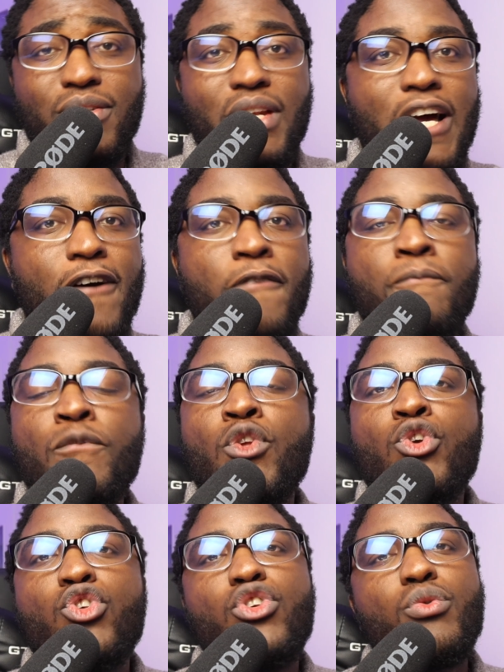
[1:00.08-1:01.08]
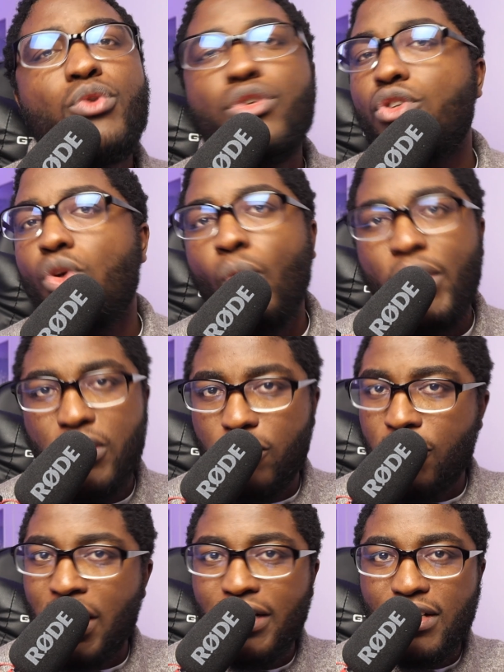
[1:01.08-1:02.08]
to now, you wouldn't know where to
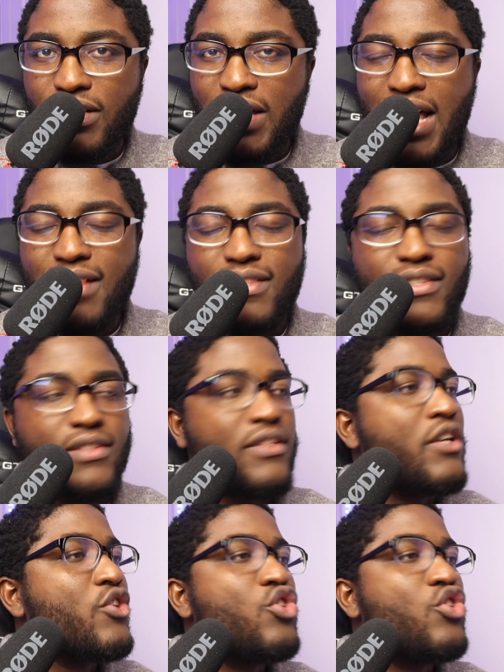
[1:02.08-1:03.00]
find the tasks.